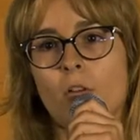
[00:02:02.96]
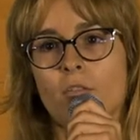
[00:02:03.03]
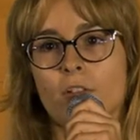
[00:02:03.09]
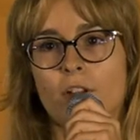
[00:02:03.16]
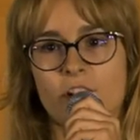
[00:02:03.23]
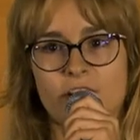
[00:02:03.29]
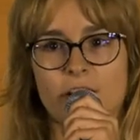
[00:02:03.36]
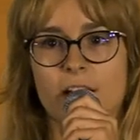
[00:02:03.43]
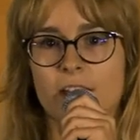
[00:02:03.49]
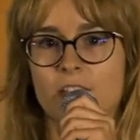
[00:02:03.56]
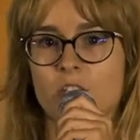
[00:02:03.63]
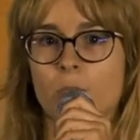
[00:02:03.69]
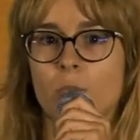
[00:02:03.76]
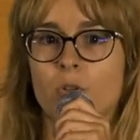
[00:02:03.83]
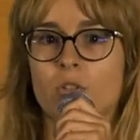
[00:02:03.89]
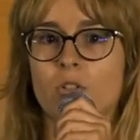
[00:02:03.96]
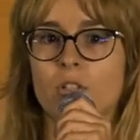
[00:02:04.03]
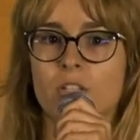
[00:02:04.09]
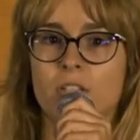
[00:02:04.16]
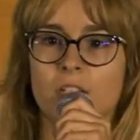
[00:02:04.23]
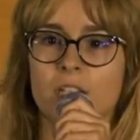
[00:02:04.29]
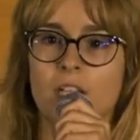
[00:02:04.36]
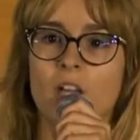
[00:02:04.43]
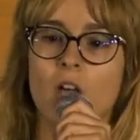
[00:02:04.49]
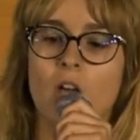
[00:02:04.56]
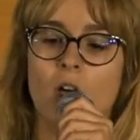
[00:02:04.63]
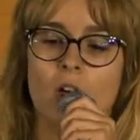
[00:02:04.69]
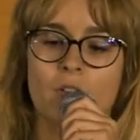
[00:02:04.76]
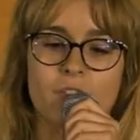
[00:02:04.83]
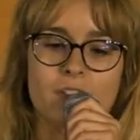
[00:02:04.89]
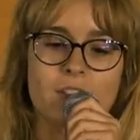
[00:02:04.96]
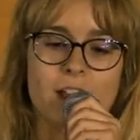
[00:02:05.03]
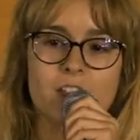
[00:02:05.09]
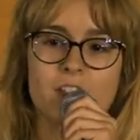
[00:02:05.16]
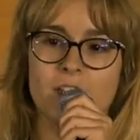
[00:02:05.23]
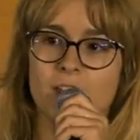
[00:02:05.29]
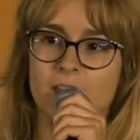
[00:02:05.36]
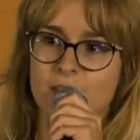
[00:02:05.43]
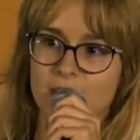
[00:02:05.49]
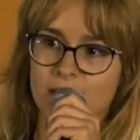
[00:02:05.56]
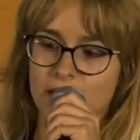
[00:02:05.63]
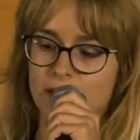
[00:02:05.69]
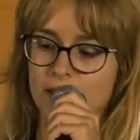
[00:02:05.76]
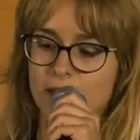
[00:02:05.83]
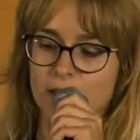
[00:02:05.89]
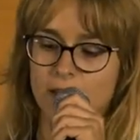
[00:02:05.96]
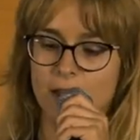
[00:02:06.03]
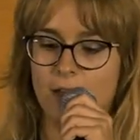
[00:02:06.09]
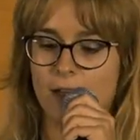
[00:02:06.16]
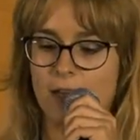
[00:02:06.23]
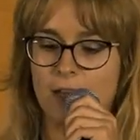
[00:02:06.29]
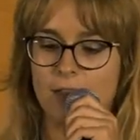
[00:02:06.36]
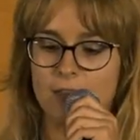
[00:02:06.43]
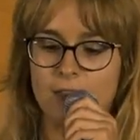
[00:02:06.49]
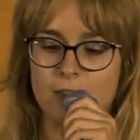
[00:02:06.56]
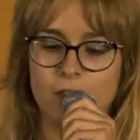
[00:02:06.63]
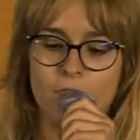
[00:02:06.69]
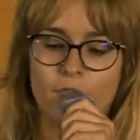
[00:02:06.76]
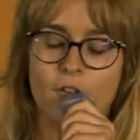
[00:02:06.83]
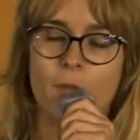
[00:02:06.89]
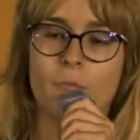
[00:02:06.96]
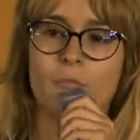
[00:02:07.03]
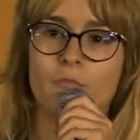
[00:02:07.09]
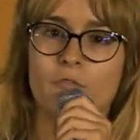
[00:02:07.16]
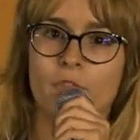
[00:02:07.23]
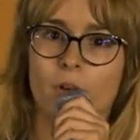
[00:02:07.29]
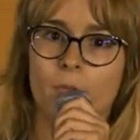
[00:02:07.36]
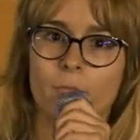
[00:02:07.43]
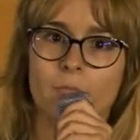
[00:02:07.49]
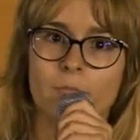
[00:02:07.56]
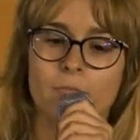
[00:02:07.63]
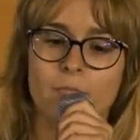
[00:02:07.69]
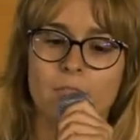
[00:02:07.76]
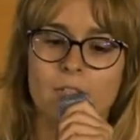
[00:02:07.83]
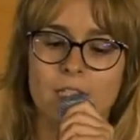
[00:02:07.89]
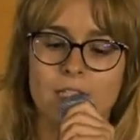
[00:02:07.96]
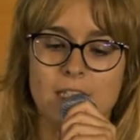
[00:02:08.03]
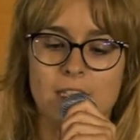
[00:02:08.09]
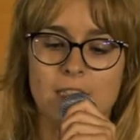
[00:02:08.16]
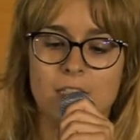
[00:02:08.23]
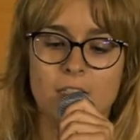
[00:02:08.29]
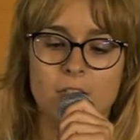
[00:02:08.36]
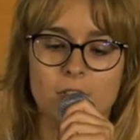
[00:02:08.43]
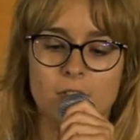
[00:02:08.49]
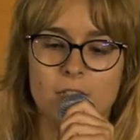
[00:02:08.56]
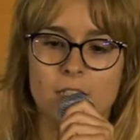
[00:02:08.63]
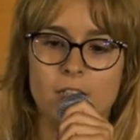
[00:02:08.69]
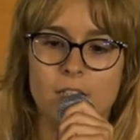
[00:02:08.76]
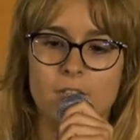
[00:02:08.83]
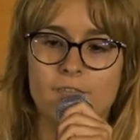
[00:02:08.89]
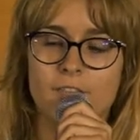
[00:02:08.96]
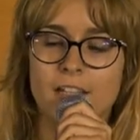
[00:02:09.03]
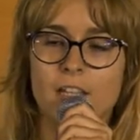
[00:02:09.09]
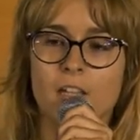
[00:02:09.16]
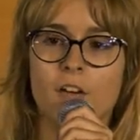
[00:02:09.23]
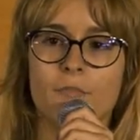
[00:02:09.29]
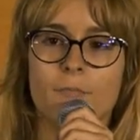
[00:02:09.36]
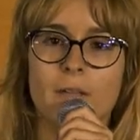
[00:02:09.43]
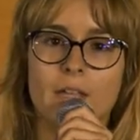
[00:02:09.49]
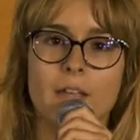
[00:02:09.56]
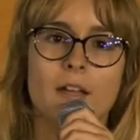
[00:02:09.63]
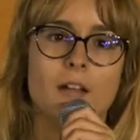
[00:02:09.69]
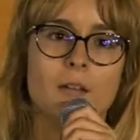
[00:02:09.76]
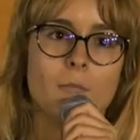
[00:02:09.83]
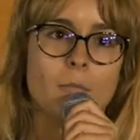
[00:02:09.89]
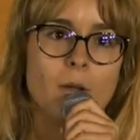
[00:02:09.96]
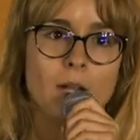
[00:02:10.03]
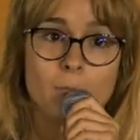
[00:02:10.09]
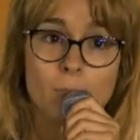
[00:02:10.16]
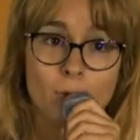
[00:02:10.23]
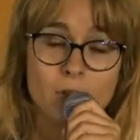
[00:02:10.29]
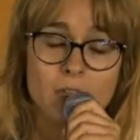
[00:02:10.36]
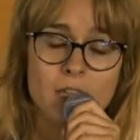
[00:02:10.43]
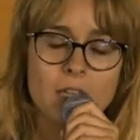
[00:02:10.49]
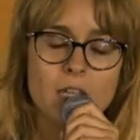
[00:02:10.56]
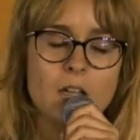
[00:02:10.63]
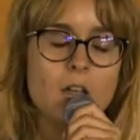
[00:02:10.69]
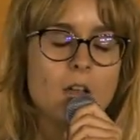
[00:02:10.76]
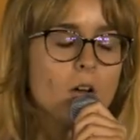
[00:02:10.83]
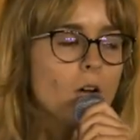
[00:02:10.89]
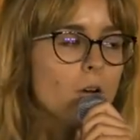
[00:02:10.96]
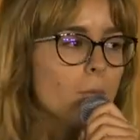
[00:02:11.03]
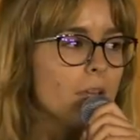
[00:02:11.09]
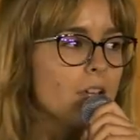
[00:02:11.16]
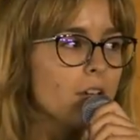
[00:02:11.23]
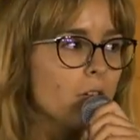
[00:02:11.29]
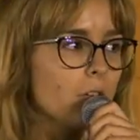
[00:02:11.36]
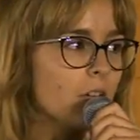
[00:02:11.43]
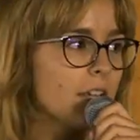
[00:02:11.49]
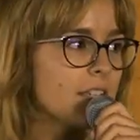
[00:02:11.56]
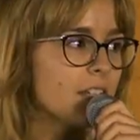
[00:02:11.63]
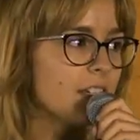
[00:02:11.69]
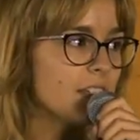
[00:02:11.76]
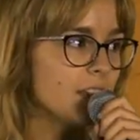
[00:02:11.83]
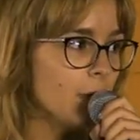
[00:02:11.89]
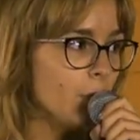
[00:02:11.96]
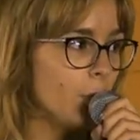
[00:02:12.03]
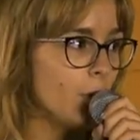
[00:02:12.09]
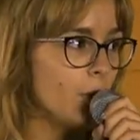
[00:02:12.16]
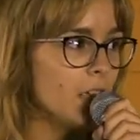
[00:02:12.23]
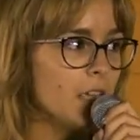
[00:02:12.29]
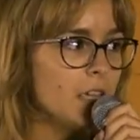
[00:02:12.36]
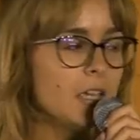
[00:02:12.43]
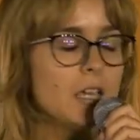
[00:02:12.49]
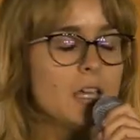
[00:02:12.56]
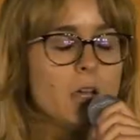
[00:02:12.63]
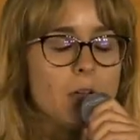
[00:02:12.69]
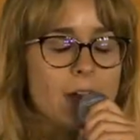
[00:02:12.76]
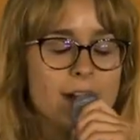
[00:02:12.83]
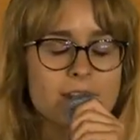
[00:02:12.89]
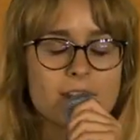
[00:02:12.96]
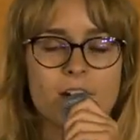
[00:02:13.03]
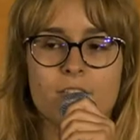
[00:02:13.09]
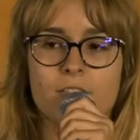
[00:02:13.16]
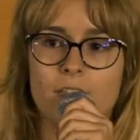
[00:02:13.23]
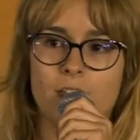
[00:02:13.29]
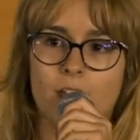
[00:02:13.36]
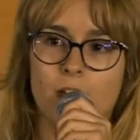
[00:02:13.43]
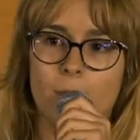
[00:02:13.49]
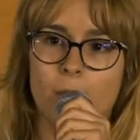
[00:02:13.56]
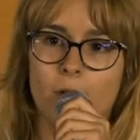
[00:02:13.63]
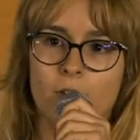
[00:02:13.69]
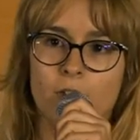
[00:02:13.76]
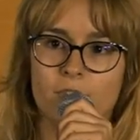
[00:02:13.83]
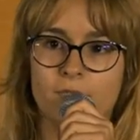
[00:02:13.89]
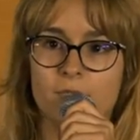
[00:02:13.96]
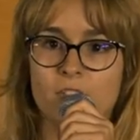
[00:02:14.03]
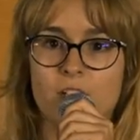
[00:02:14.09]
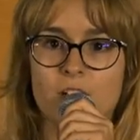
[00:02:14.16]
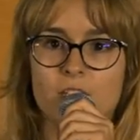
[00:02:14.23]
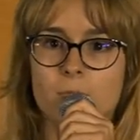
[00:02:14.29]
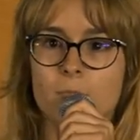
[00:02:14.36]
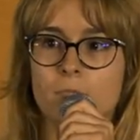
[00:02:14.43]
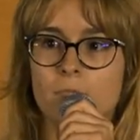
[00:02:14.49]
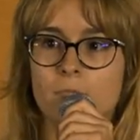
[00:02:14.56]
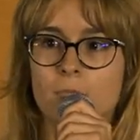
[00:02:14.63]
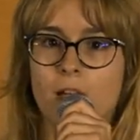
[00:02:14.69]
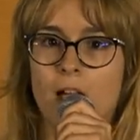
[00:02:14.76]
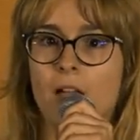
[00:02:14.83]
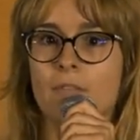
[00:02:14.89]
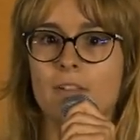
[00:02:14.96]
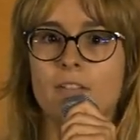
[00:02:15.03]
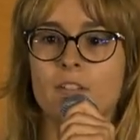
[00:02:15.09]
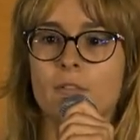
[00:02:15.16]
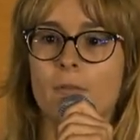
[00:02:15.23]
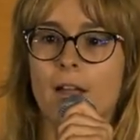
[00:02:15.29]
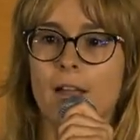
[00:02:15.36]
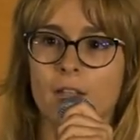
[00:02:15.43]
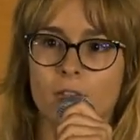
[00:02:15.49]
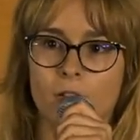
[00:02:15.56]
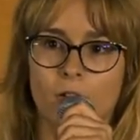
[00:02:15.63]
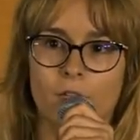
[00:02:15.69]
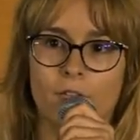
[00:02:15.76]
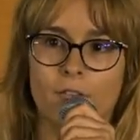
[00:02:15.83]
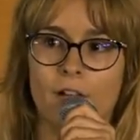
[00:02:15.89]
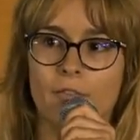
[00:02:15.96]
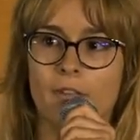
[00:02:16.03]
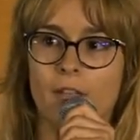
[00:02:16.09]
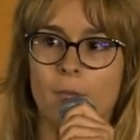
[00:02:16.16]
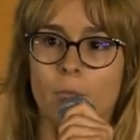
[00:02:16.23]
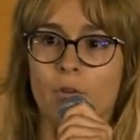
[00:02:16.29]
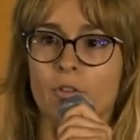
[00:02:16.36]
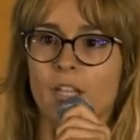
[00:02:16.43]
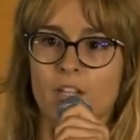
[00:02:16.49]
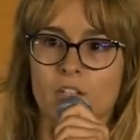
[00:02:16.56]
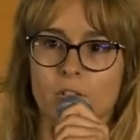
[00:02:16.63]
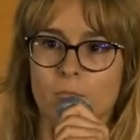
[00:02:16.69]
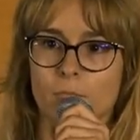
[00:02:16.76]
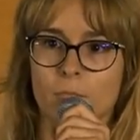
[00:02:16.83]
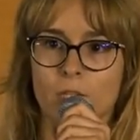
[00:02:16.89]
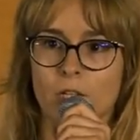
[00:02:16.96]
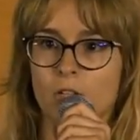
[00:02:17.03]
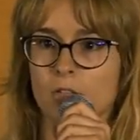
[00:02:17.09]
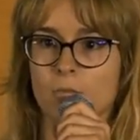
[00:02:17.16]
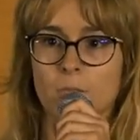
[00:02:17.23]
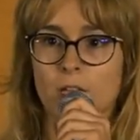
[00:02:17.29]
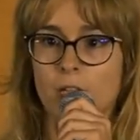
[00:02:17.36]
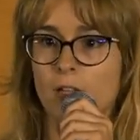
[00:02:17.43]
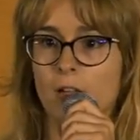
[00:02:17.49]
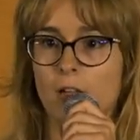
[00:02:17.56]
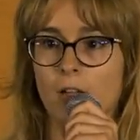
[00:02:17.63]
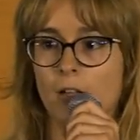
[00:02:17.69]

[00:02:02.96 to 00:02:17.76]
offers us the opportunity of detaching this from the feeling of being an employee or being recognized as an employee, and start thinking about just having the right of having a protection because being